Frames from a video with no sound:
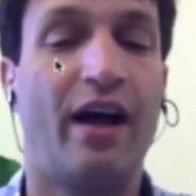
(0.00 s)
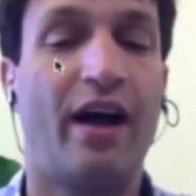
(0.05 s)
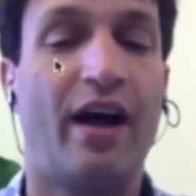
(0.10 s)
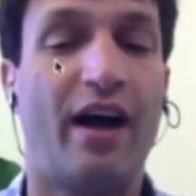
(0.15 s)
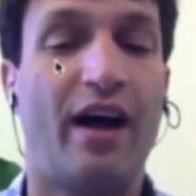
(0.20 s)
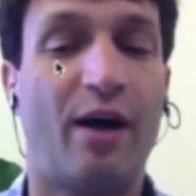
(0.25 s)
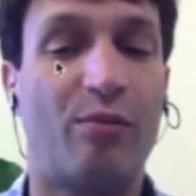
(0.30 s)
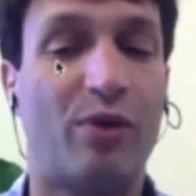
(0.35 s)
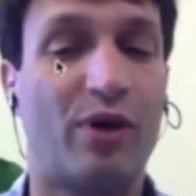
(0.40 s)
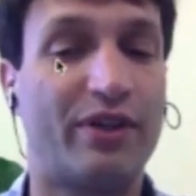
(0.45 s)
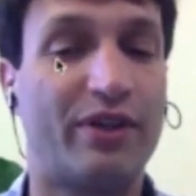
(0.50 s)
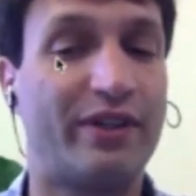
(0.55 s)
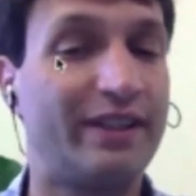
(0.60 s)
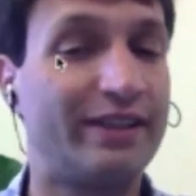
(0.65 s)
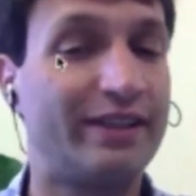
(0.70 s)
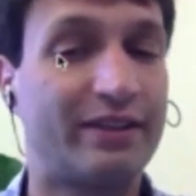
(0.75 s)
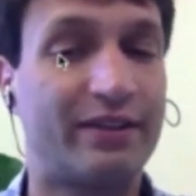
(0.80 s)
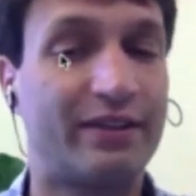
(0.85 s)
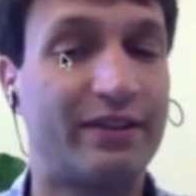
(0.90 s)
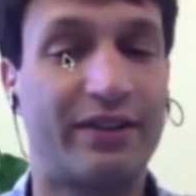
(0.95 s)
about
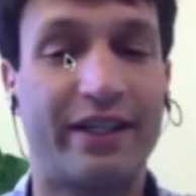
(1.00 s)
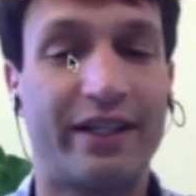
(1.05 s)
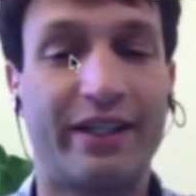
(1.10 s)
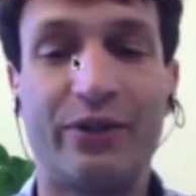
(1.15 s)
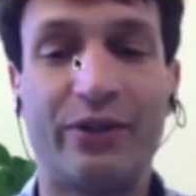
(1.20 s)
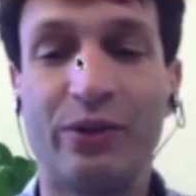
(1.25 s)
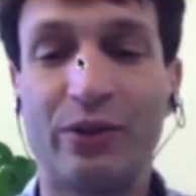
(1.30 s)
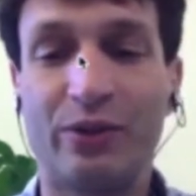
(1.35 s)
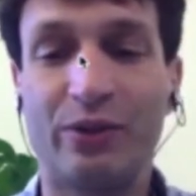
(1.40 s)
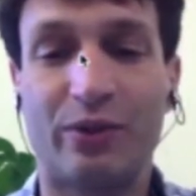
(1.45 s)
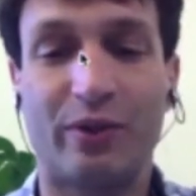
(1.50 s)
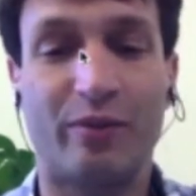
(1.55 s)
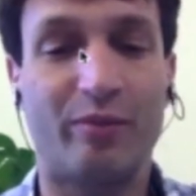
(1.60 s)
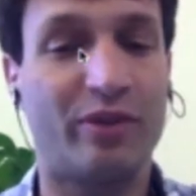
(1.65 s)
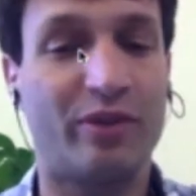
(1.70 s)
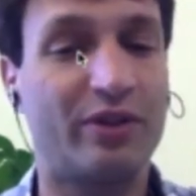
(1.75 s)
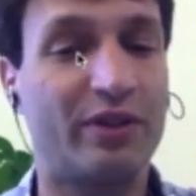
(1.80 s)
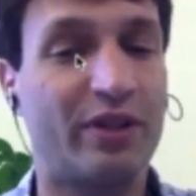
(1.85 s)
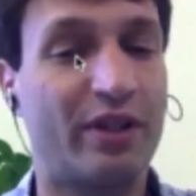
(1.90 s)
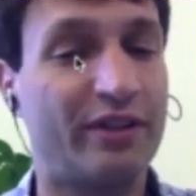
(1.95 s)
things that are acute or
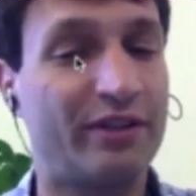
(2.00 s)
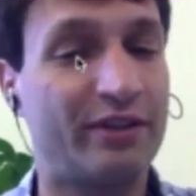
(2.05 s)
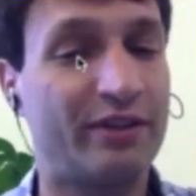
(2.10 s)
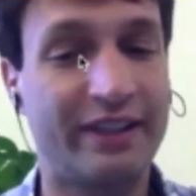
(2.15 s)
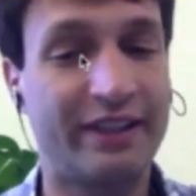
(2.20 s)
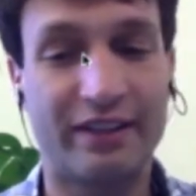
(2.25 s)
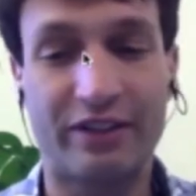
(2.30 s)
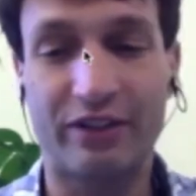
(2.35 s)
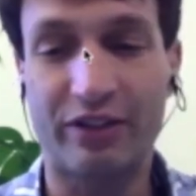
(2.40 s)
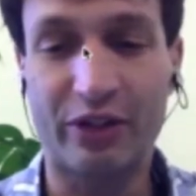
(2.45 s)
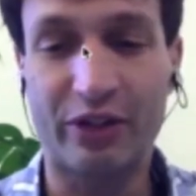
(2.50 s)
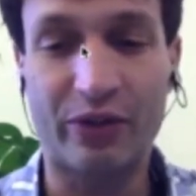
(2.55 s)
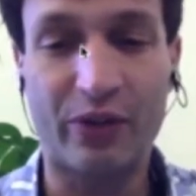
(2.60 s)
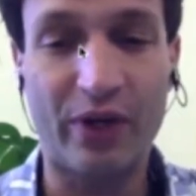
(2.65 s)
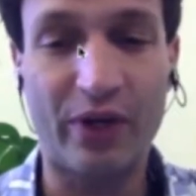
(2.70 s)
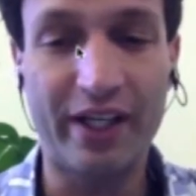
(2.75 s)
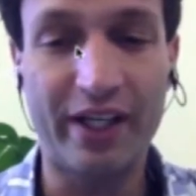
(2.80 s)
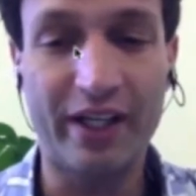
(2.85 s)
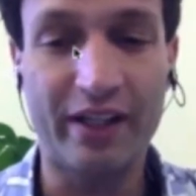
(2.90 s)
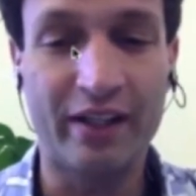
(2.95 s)
about things that are
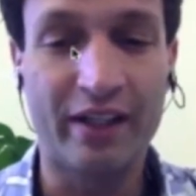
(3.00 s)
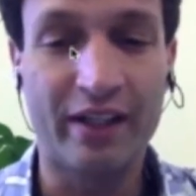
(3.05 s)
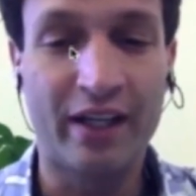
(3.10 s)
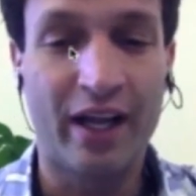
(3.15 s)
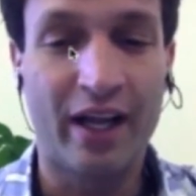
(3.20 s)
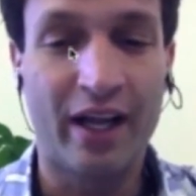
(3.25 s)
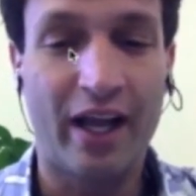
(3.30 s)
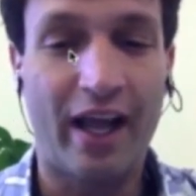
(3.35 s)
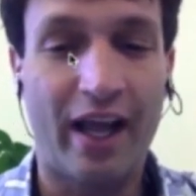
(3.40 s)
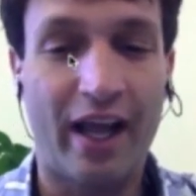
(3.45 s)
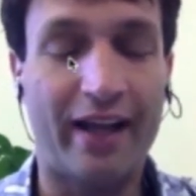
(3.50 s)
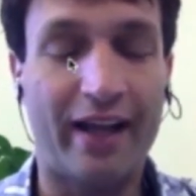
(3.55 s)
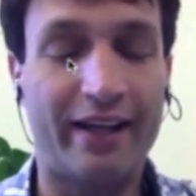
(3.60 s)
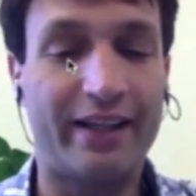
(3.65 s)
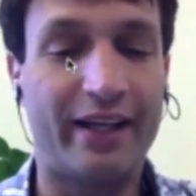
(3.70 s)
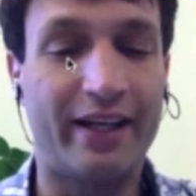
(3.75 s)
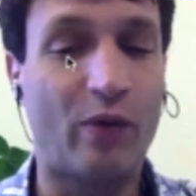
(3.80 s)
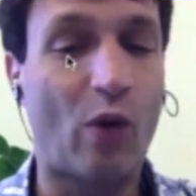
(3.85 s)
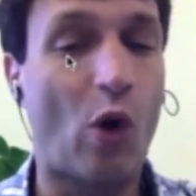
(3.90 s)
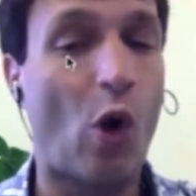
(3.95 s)
chronic
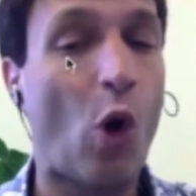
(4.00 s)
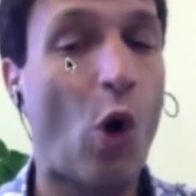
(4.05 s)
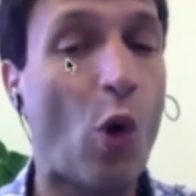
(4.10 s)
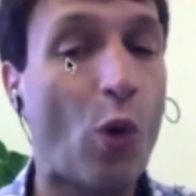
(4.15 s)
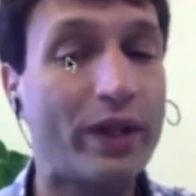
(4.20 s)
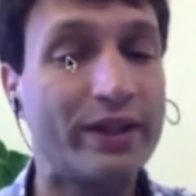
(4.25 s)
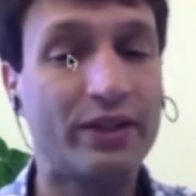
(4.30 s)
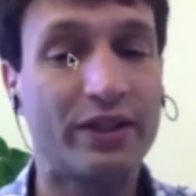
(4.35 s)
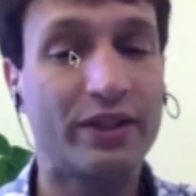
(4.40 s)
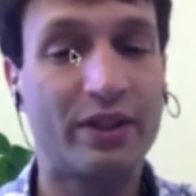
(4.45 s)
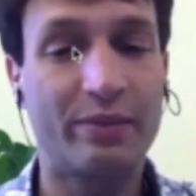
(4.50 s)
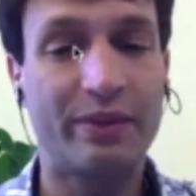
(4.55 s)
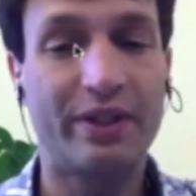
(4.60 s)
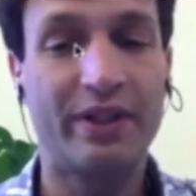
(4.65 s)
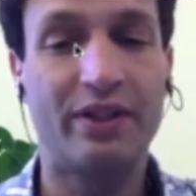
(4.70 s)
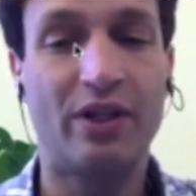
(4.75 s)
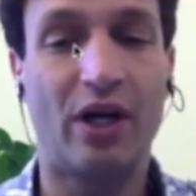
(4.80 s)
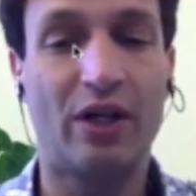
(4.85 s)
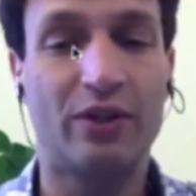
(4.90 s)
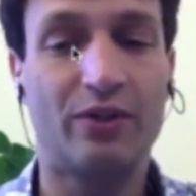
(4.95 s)
and there's always going to
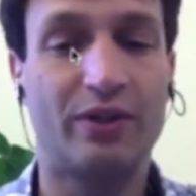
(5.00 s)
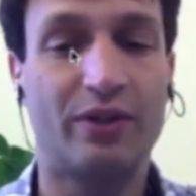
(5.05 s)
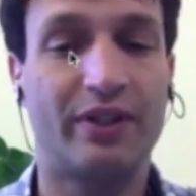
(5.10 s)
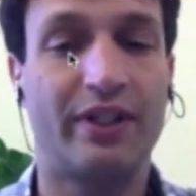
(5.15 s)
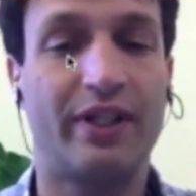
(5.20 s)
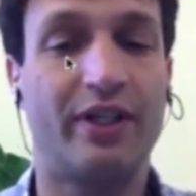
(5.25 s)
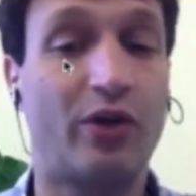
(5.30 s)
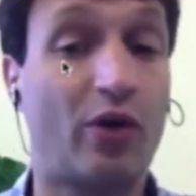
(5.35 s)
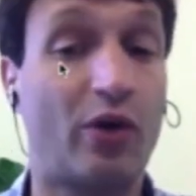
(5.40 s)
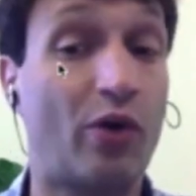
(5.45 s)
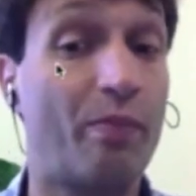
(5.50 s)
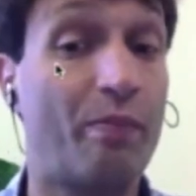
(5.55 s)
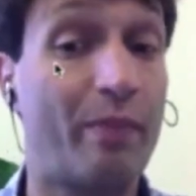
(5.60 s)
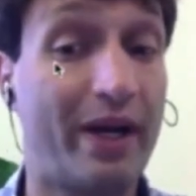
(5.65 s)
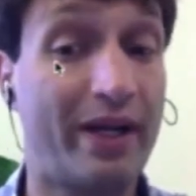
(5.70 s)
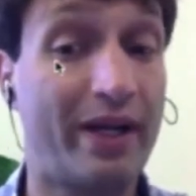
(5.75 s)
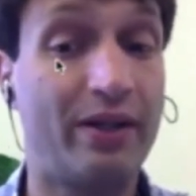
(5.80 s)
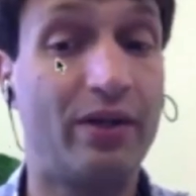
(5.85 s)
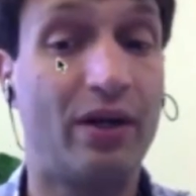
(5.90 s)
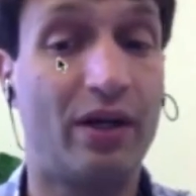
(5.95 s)
be a doctor there, or
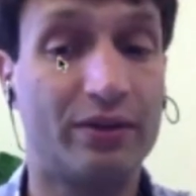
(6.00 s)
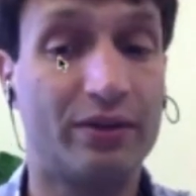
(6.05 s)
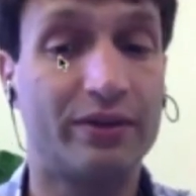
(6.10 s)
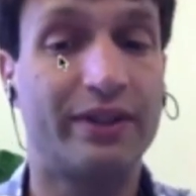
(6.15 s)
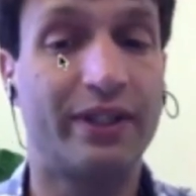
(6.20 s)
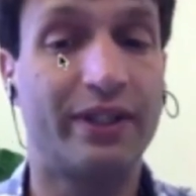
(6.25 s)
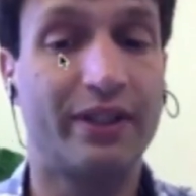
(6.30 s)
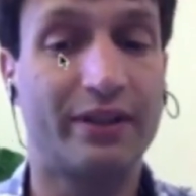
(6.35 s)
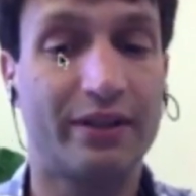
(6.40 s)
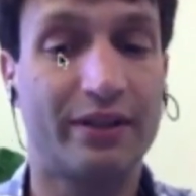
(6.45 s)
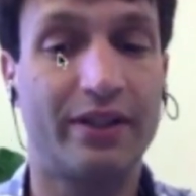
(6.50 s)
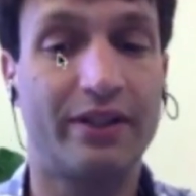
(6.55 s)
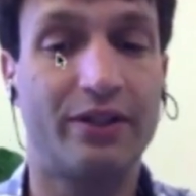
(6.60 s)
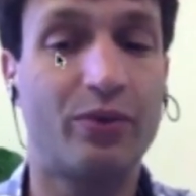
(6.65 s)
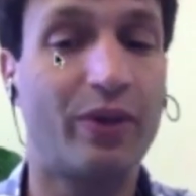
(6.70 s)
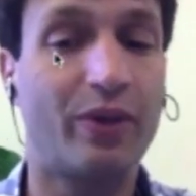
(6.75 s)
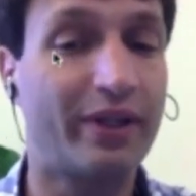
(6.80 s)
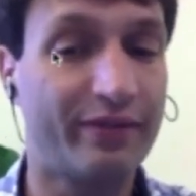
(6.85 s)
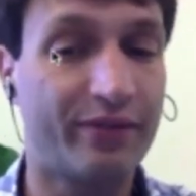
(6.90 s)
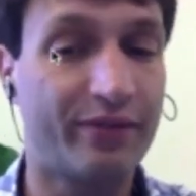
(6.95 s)
many doctors actually,
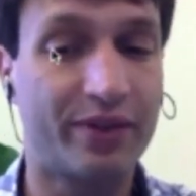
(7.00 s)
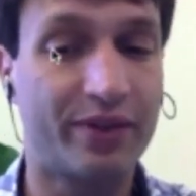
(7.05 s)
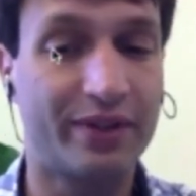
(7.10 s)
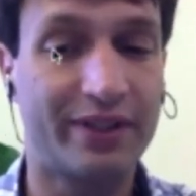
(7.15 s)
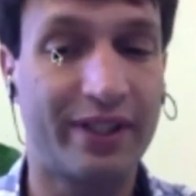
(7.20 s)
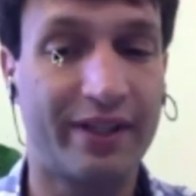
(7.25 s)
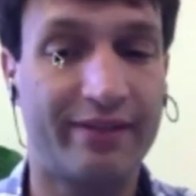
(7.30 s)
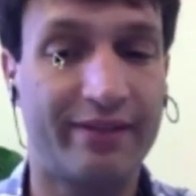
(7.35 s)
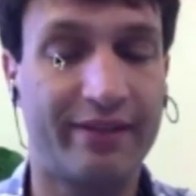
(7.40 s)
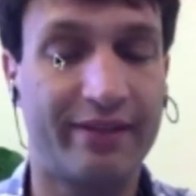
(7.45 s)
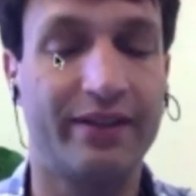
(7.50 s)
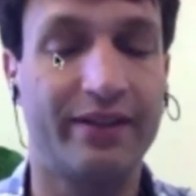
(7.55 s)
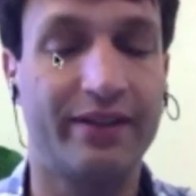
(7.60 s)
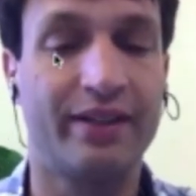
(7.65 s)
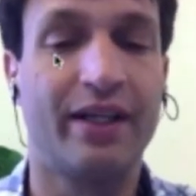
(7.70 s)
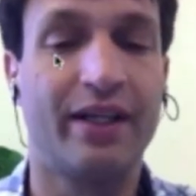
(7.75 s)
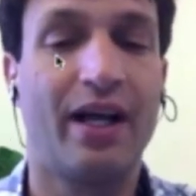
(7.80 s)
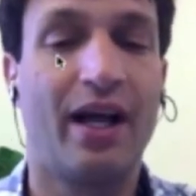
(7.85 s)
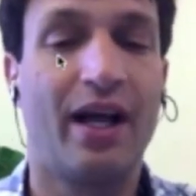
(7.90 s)
24/7,